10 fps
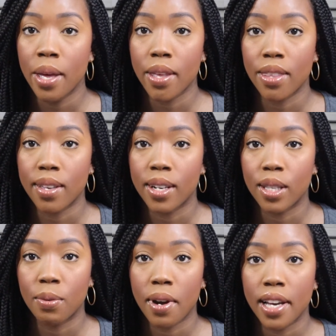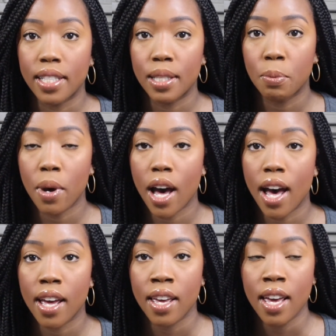that they're in the right
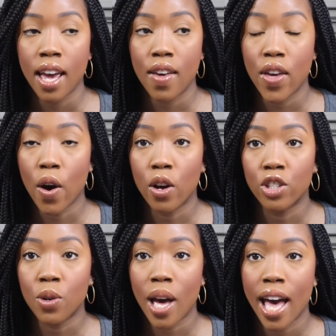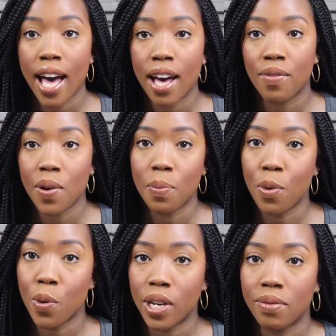spot, and they also have a
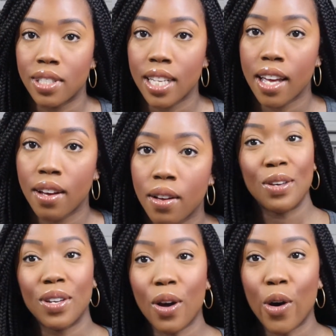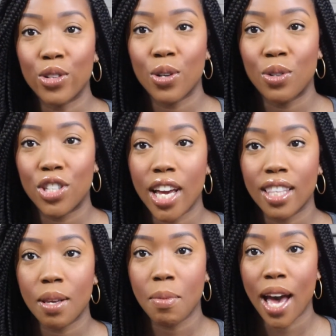point of sale. You can also check
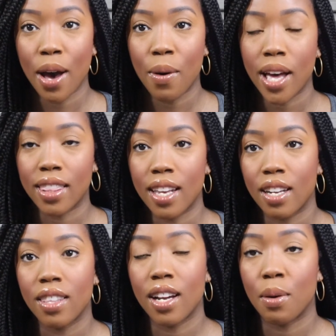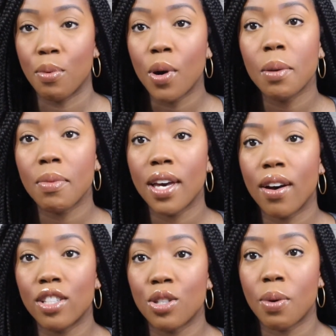them out at the end of their appointment
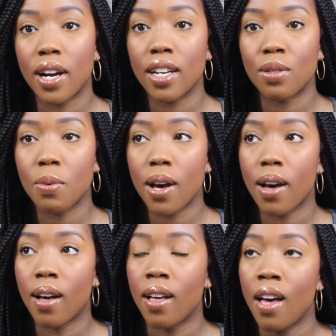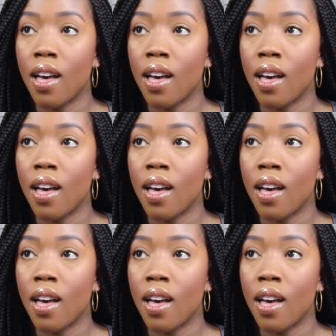on Square as well.